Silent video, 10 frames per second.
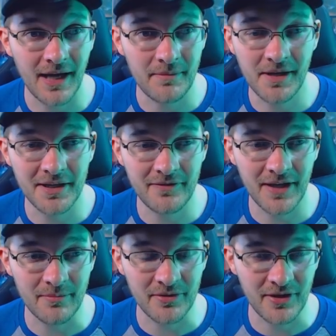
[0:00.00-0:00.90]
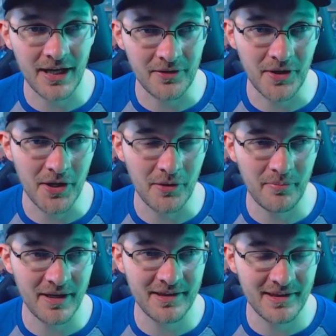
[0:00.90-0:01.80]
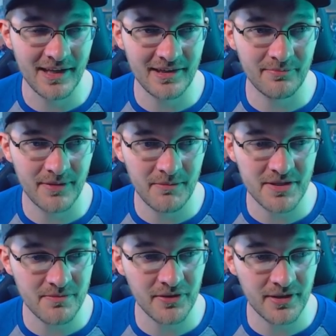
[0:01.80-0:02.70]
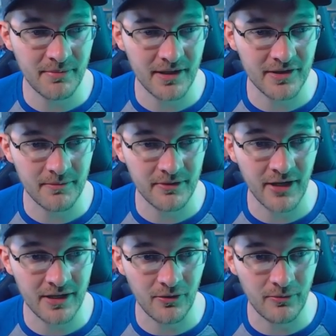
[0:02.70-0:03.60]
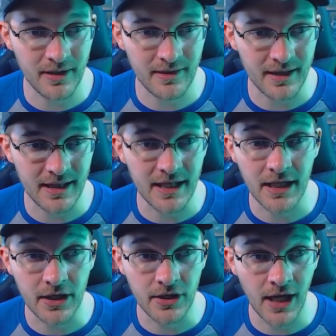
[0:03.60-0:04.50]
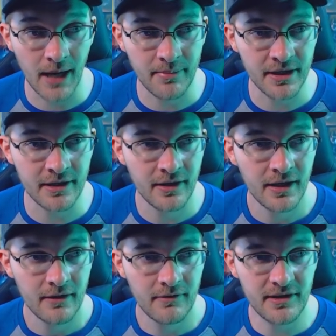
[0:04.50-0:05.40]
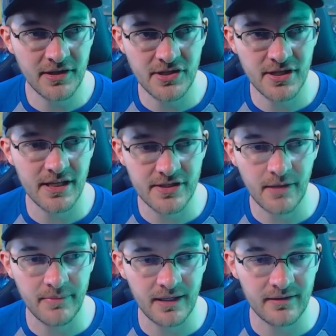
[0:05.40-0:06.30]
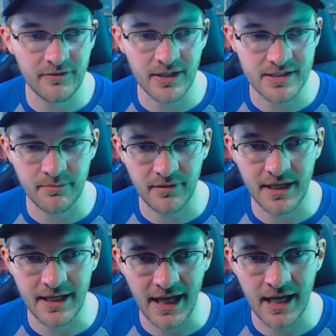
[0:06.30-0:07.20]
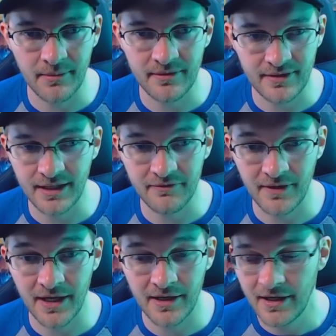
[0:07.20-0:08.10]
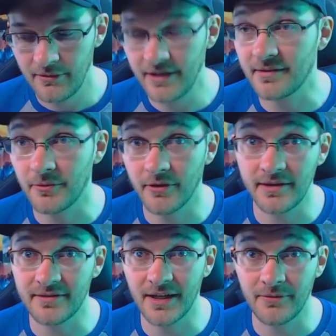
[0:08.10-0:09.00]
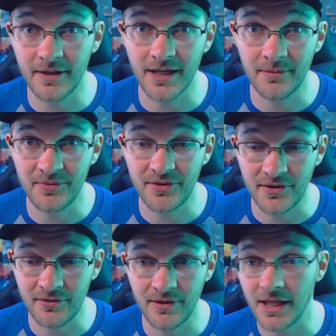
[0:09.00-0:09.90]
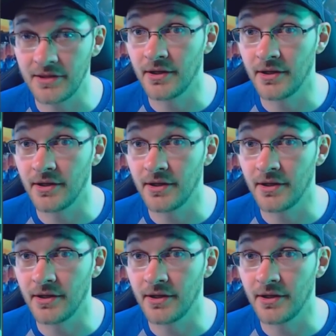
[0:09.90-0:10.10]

I'm not a developer, so I don't know, but this is pretty much most of the parts coming around with the happening. Let's actually try to jump in and see if we can actually play a game and see if uh, we get some crazy stuff when it comes to the